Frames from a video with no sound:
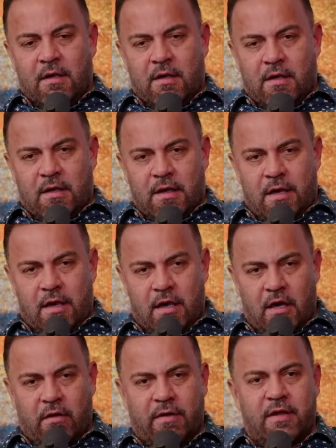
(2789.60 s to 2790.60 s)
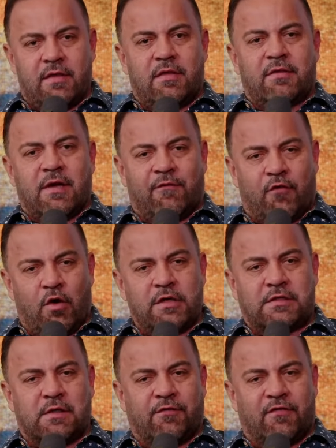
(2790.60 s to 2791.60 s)
Hearing the
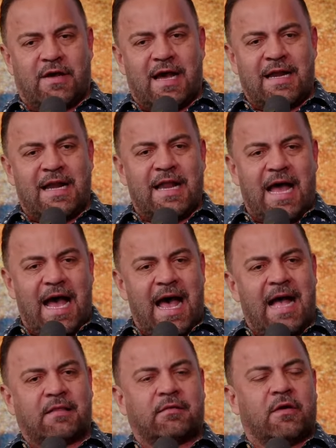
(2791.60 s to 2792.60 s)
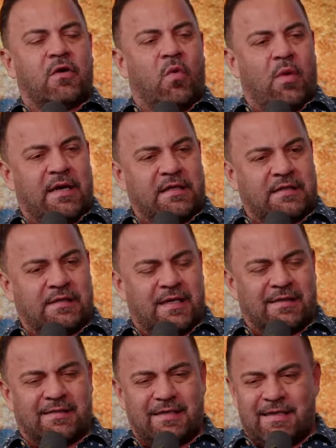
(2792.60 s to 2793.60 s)
voice of God and acting on what he
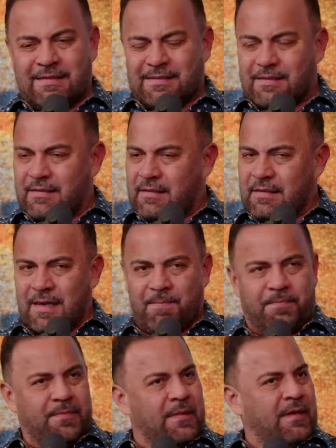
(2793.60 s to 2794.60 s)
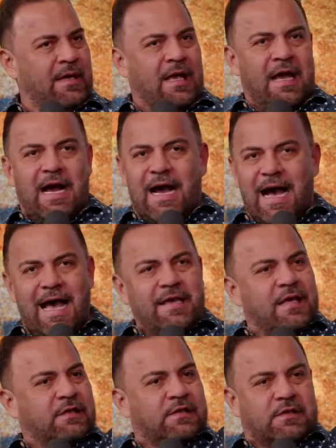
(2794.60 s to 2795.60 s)
says is the
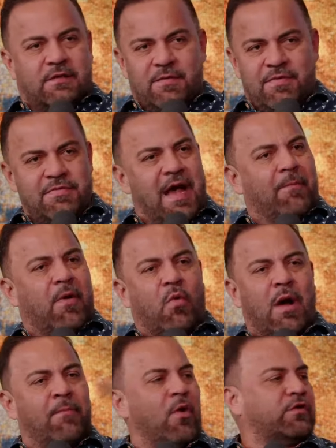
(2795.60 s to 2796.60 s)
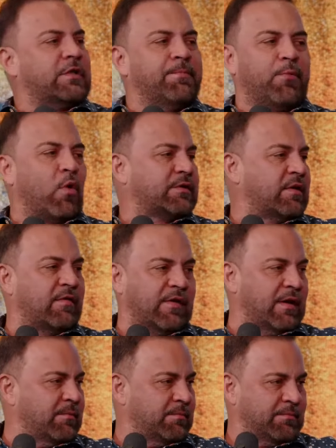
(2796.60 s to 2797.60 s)
highest, number one, most important. Walking thing.
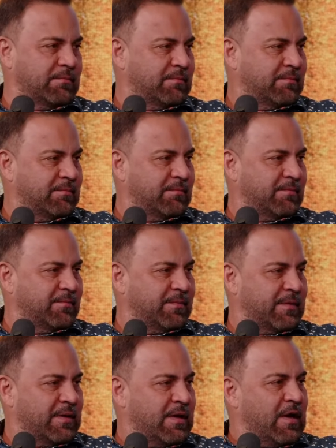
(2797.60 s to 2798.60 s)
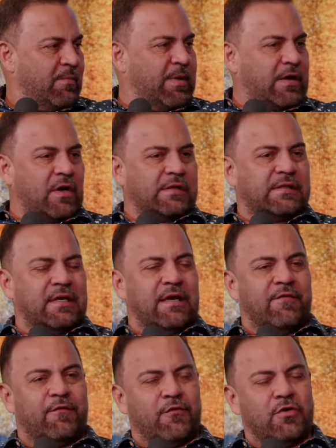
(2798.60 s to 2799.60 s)
in the Spirit. Yeah. Because
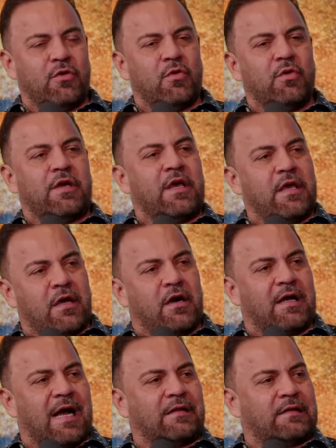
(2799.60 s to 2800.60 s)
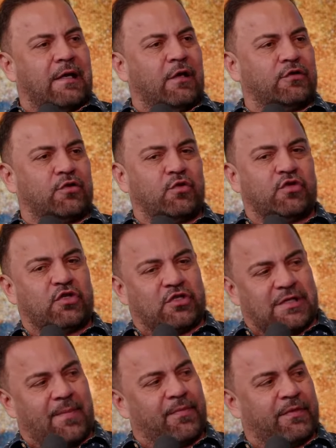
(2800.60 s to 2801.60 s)
if you hear God tells you
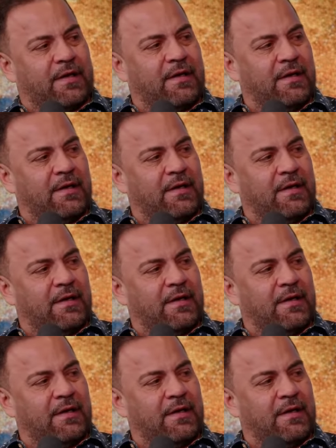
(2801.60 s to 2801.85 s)
something